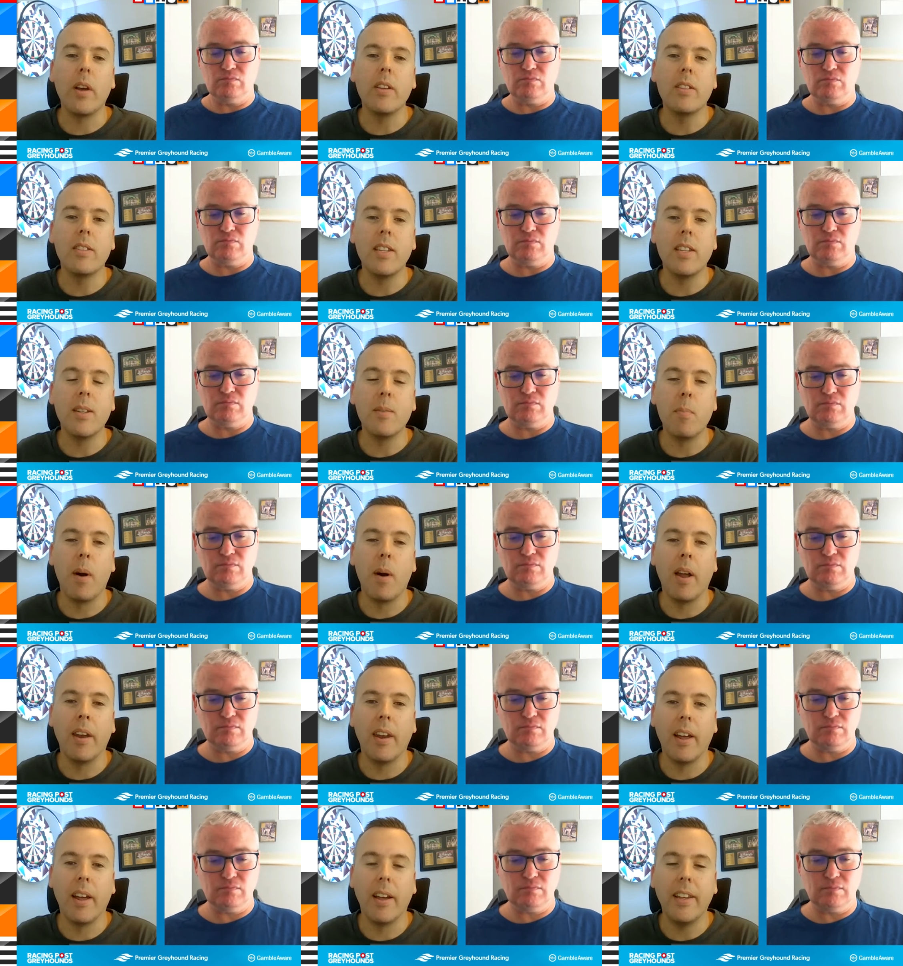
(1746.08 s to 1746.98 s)
Speaker 1: Wasted
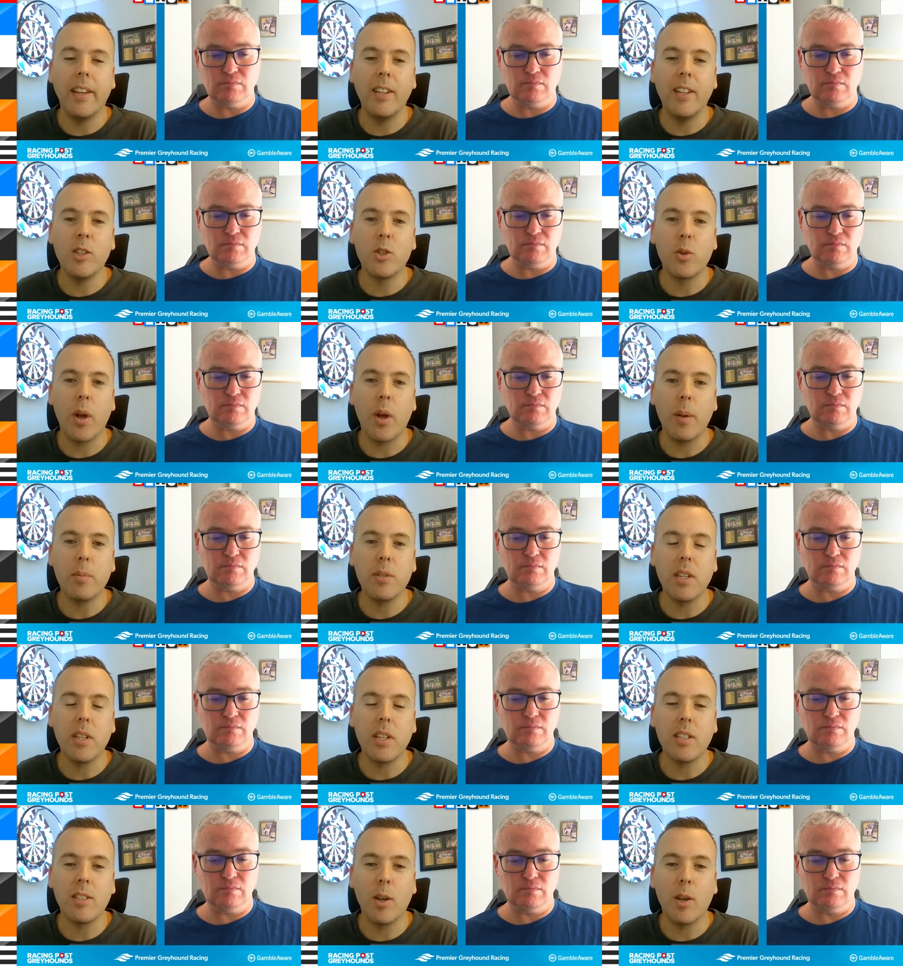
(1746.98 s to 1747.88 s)
Monday in trap
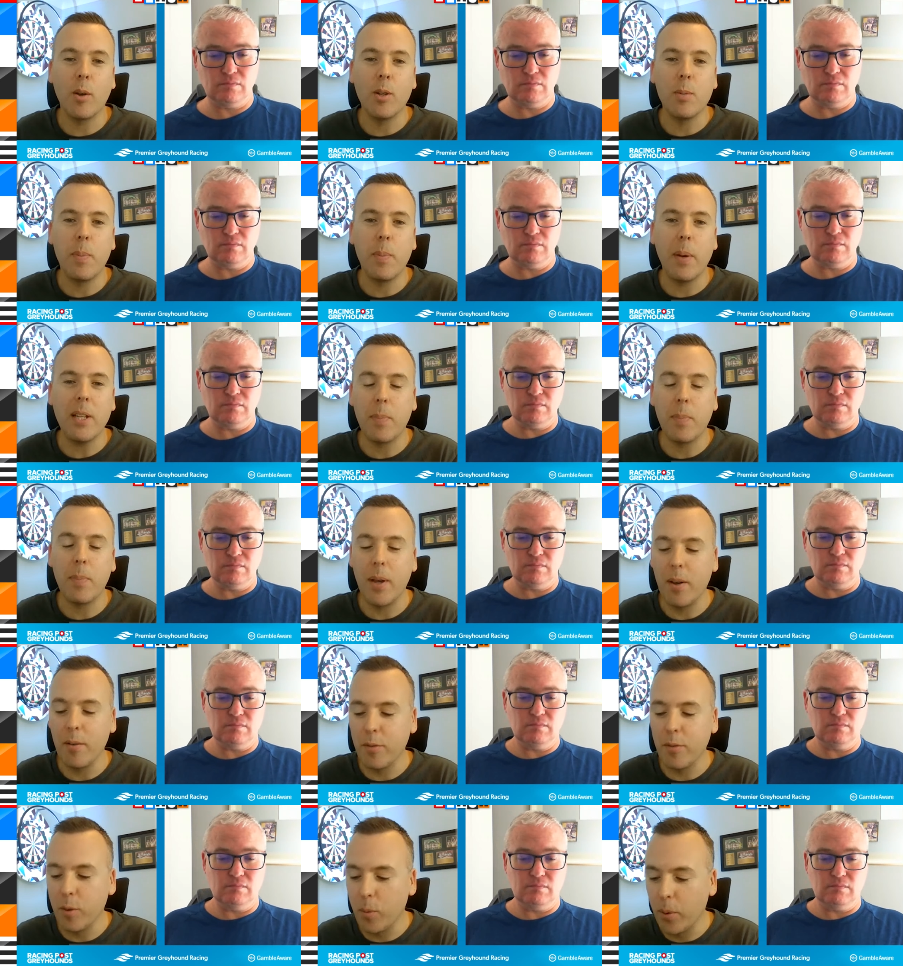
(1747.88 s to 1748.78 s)
six. Tony's best
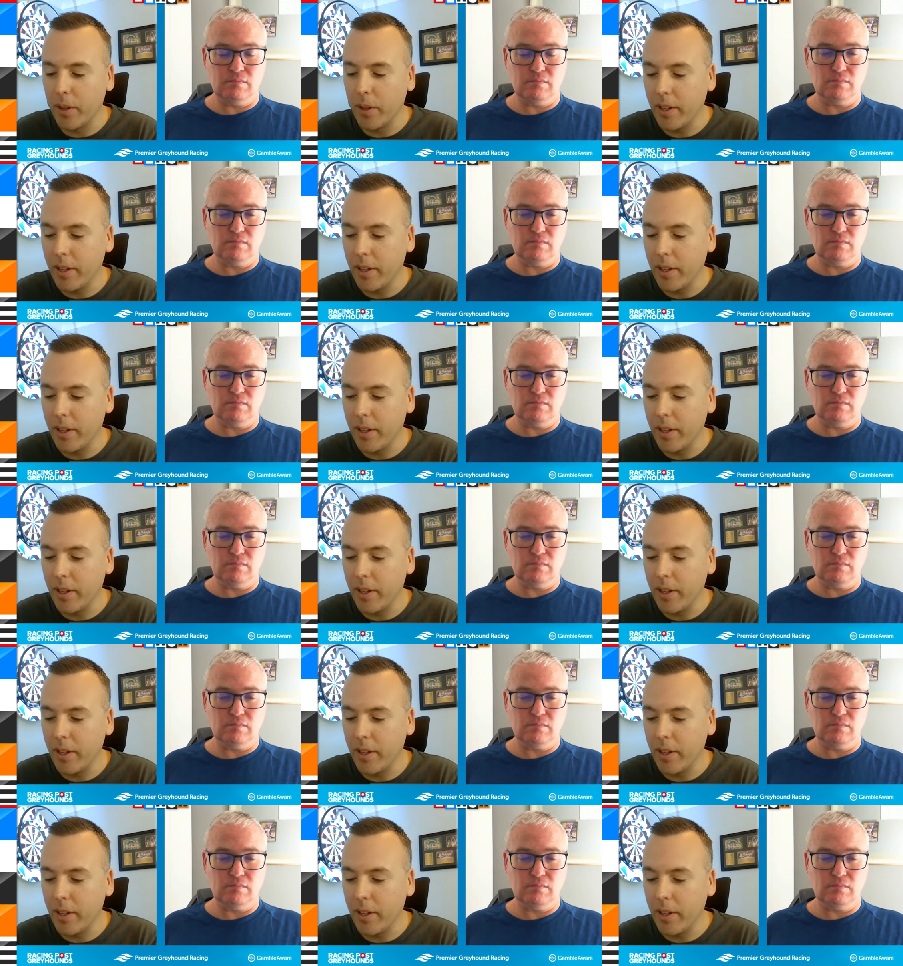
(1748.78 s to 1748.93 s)
bet of the